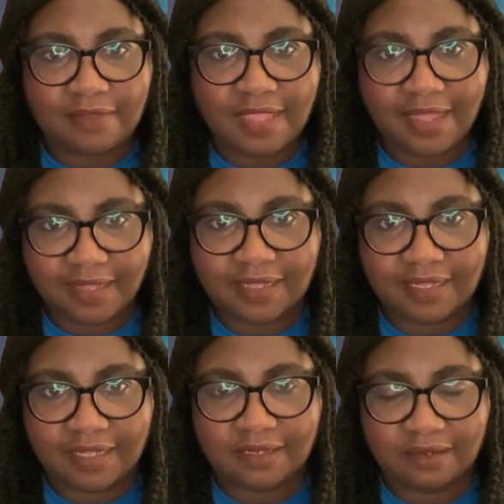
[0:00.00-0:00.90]
a
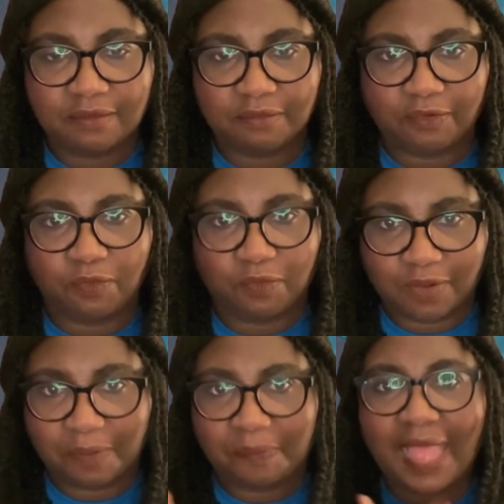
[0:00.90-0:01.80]
good
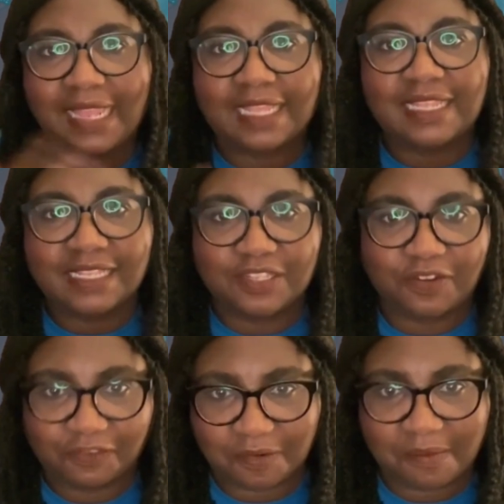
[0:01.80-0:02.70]
palate cleanser
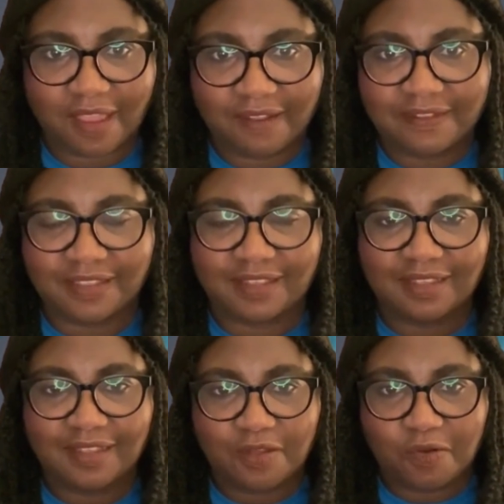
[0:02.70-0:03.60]
from all of the
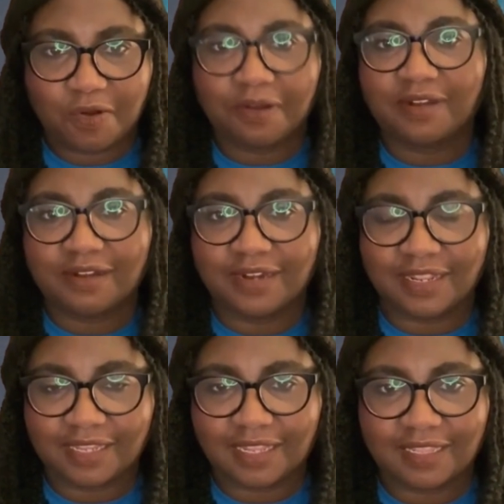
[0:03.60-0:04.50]
horror
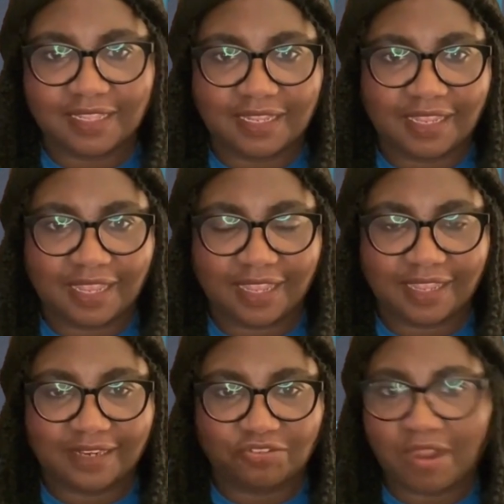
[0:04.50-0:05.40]
and killing
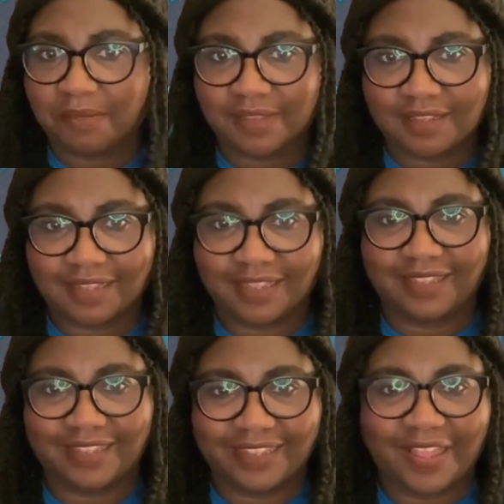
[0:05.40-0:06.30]
and drama
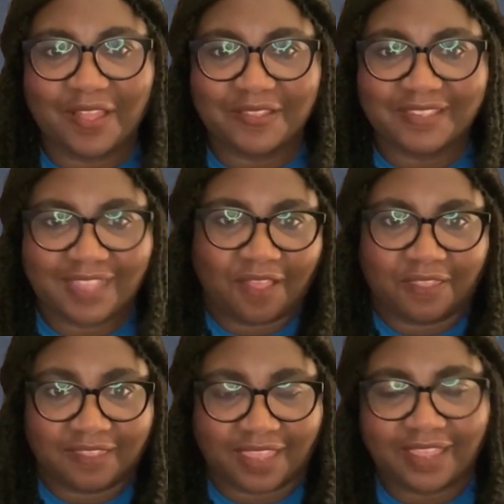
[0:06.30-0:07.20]
and all
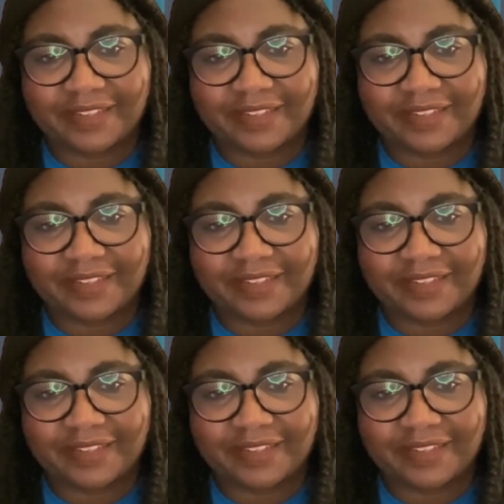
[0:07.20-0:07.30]
of that.